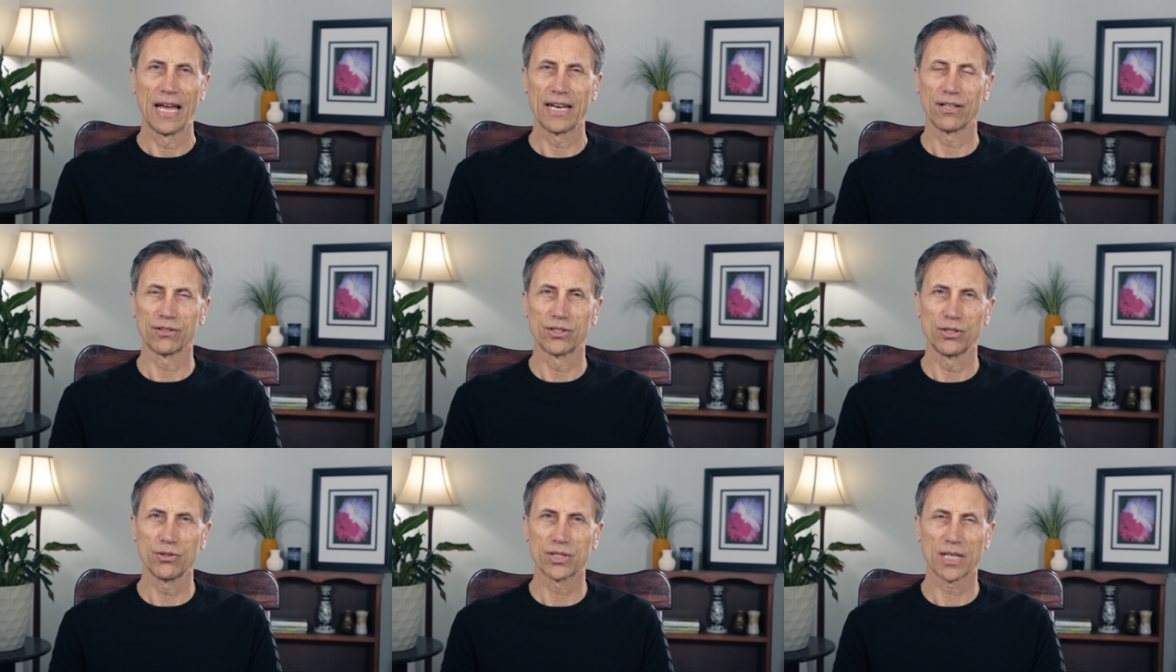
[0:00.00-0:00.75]
and they'll
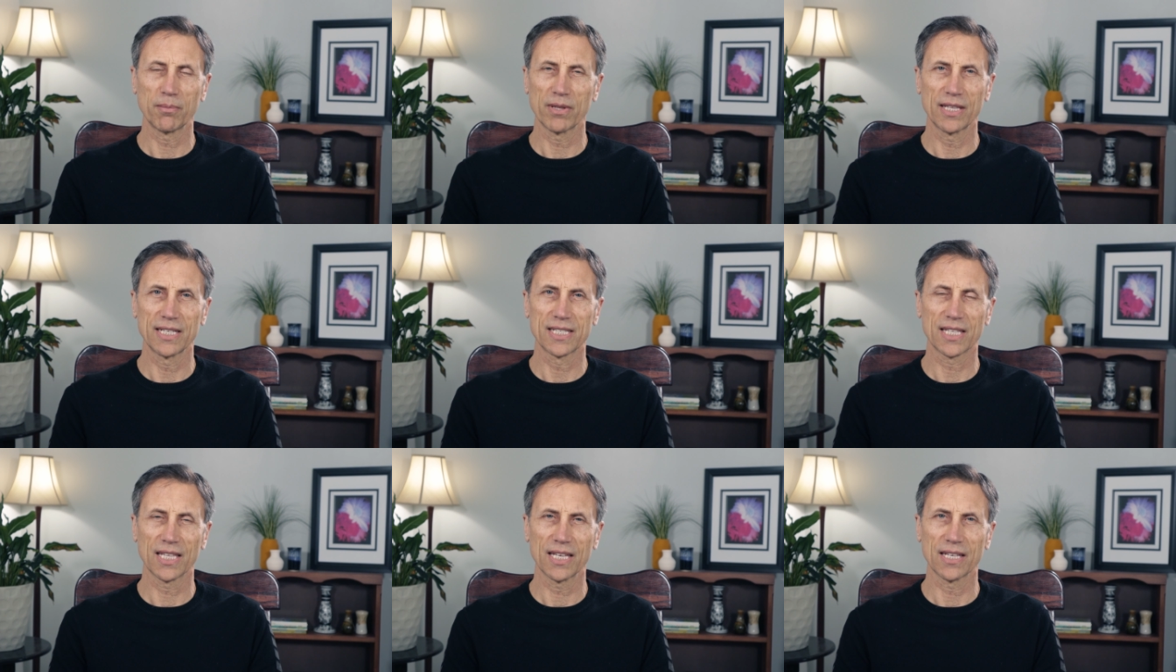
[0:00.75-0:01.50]
do some of
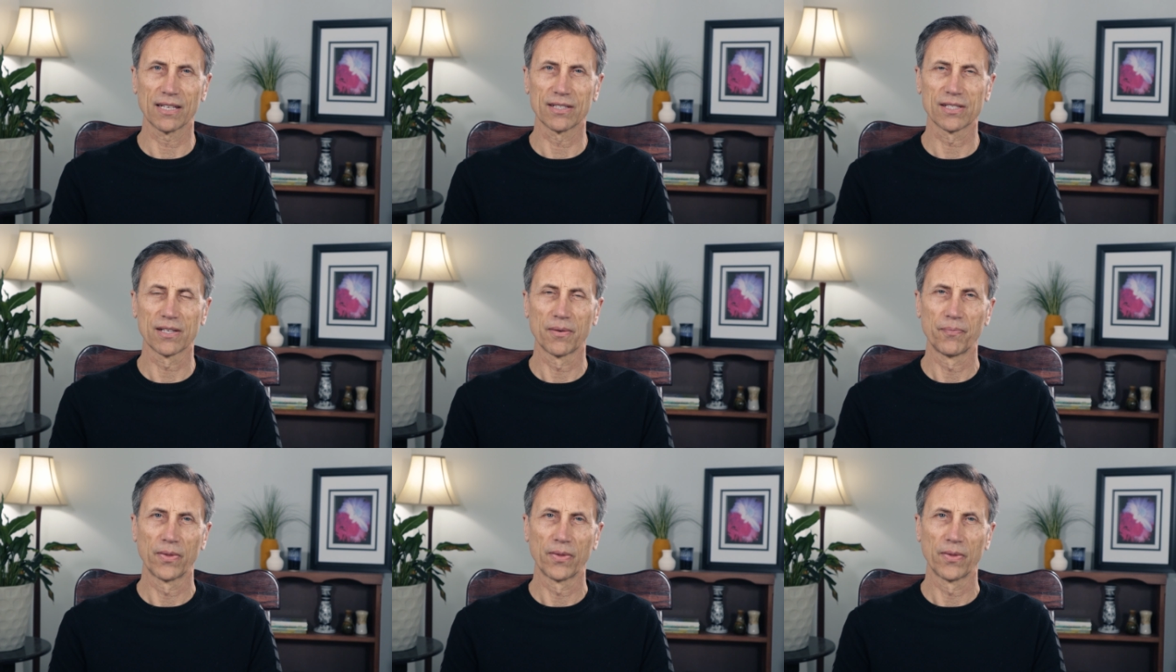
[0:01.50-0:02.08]
these things.